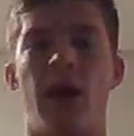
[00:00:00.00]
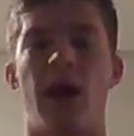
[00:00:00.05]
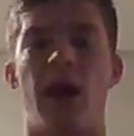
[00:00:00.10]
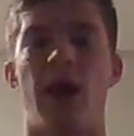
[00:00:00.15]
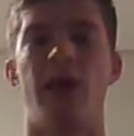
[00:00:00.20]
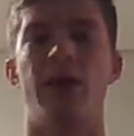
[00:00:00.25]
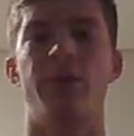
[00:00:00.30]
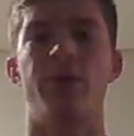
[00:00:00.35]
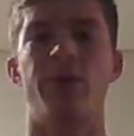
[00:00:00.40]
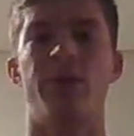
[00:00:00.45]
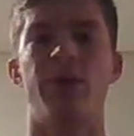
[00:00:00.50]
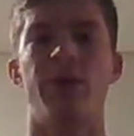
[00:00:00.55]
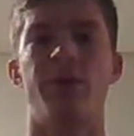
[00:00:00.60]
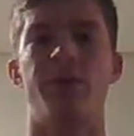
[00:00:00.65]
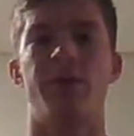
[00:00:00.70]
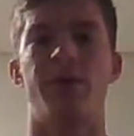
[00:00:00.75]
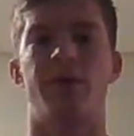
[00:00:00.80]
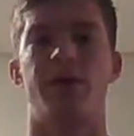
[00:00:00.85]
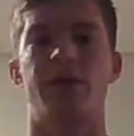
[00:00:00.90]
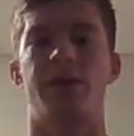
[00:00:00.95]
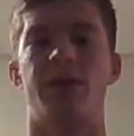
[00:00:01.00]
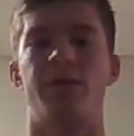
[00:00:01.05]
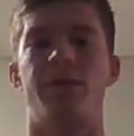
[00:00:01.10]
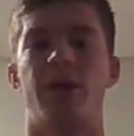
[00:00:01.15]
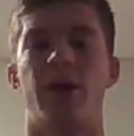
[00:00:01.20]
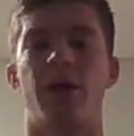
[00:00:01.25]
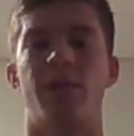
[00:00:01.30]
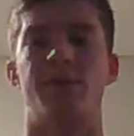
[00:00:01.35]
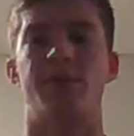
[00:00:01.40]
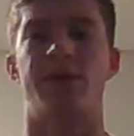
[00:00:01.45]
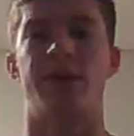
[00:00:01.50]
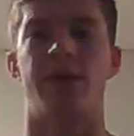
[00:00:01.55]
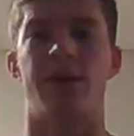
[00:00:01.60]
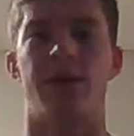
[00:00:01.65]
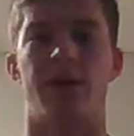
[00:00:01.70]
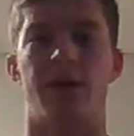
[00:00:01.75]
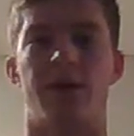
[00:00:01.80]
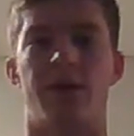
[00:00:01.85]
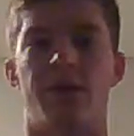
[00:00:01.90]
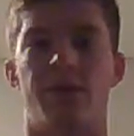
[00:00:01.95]
Elon wanted to become
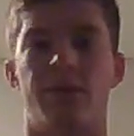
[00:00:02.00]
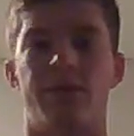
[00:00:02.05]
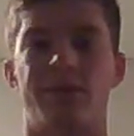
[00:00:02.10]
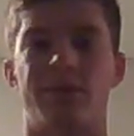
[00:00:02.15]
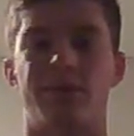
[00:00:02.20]
CEO,